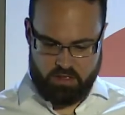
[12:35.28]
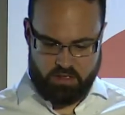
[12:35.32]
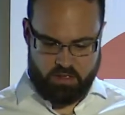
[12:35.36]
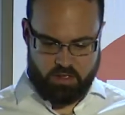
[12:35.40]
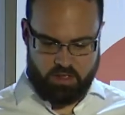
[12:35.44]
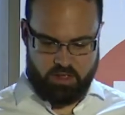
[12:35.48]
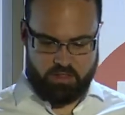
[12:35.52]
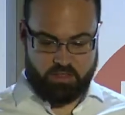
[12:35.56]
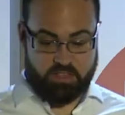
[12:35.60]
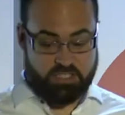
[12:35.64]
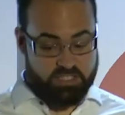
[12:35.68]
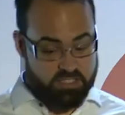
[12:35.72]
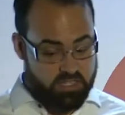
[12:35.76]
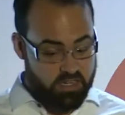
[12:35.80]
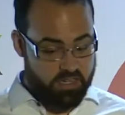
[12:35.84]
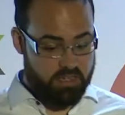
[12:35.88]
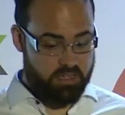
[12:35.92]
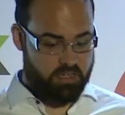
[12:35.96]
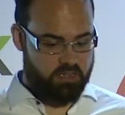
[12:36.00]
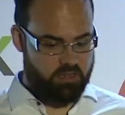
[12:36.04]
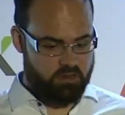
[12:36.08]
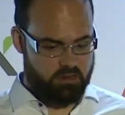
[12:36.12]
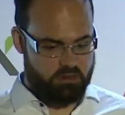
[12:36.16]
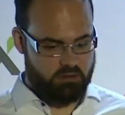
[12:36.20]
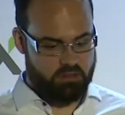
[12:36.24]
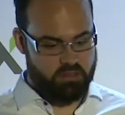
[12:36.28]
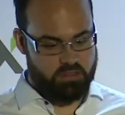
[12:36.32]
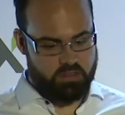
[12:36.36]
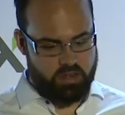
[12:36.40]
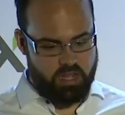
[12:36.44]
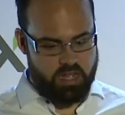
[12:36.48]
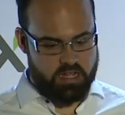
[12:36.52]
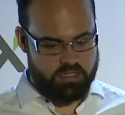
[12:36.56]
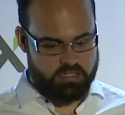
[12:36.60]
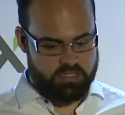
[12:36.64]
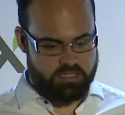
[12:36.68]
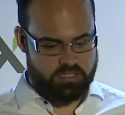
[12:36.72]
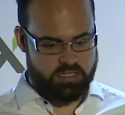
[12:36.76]
And the second, or the
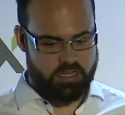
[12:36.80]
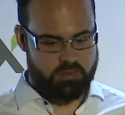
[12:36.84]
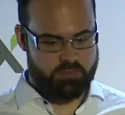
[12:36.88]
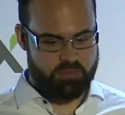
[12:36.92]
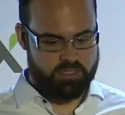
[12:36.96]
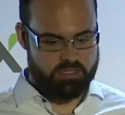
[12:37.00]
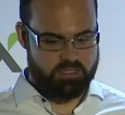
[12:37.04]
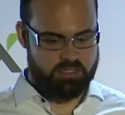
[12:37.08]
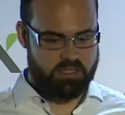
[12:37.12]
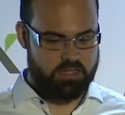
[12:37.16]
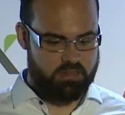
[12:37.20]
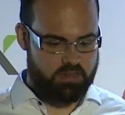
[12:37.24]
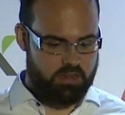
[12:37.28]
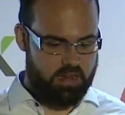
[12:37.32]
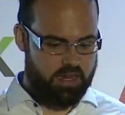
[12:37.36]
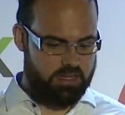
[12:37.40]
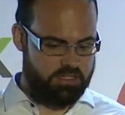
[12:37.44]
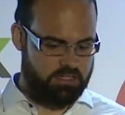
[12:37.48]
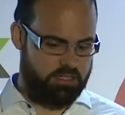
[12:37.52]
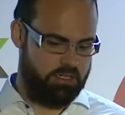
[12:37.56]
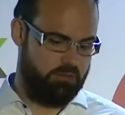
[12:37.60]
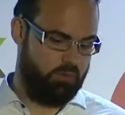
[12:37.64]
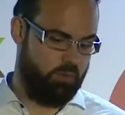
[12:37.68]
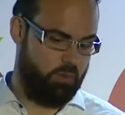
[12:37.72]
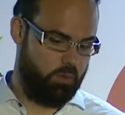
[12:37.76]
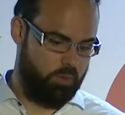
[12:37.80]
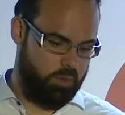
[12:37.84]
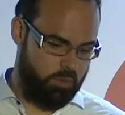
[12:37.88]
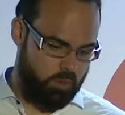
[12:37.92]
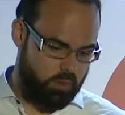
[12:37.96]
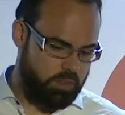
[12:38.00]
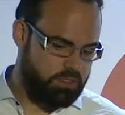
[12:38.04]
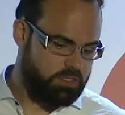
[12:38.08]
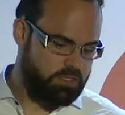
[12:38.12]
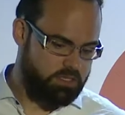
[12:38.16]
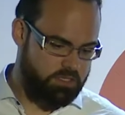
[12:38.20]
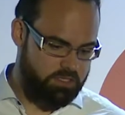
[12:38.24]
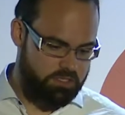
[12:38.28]
last step is then actually what we
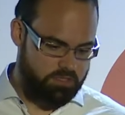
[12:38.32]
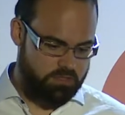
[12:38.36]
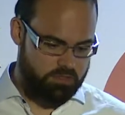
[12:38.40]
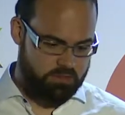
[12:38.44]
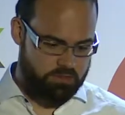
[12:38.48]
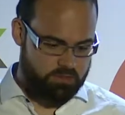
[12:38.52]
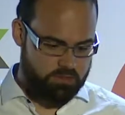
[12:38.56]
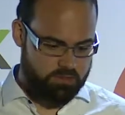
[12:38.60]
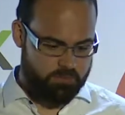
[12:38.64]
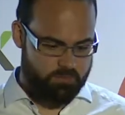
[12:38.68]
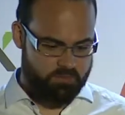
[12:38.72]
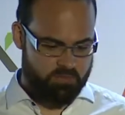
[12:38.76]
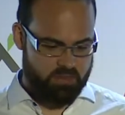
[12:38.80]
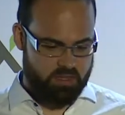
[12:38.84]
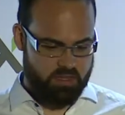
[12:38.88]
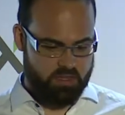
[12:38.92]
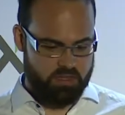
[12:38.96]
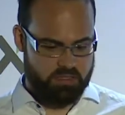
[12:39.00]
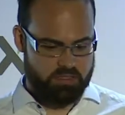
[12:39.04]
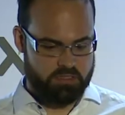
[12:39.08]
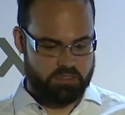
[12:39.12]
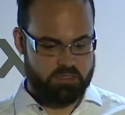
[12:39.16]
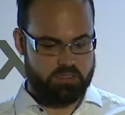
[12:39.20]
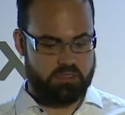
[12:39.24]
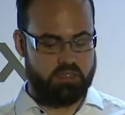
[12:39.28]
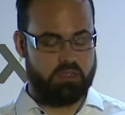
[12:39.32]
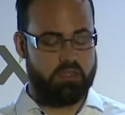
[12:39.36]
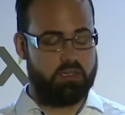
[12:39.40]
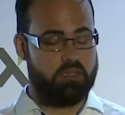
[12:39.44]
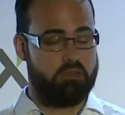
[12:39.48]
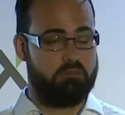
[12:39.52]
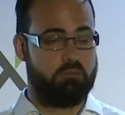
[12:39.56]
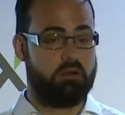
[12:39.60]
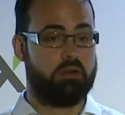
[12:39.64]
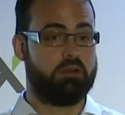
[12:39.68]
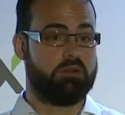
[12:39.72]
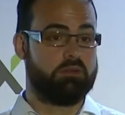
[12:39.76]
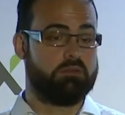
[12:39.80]
wanted to do is,
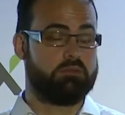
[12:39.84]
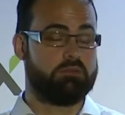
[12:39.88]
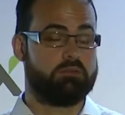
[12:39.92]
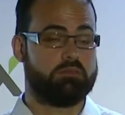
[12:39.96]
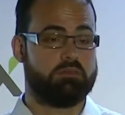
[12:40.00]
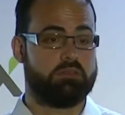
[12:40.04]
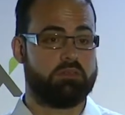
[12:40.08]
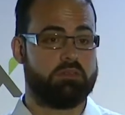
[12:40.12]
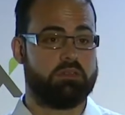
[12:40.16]
well,